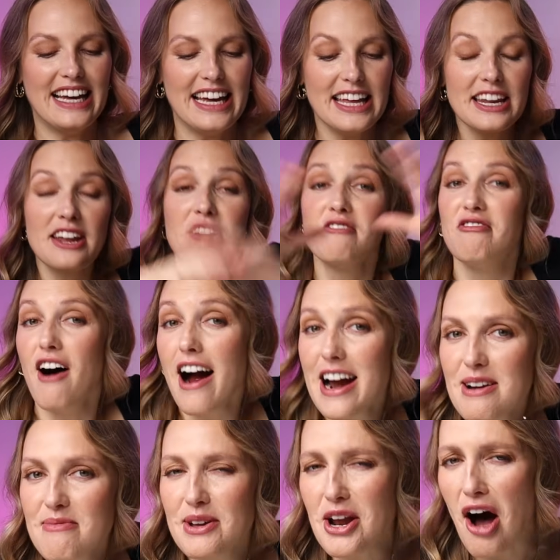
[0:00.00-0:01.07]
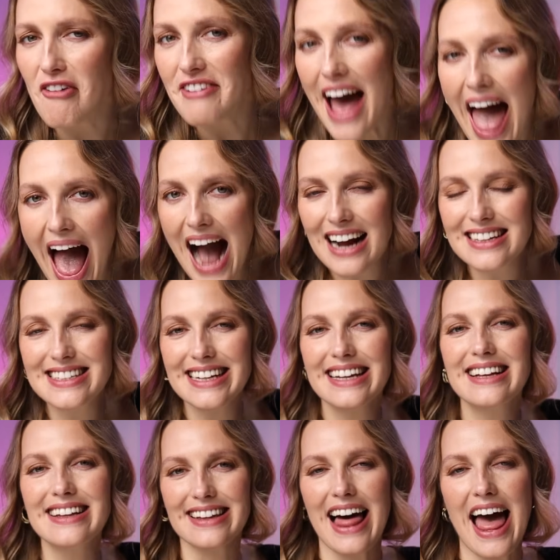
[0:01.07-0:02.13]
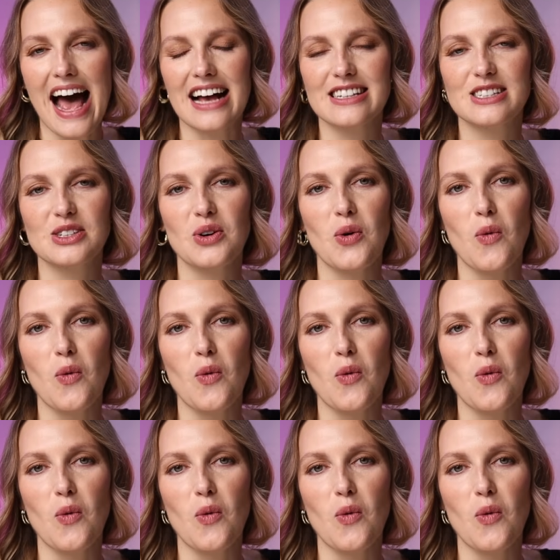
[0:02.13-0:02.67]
In an environment of acting class,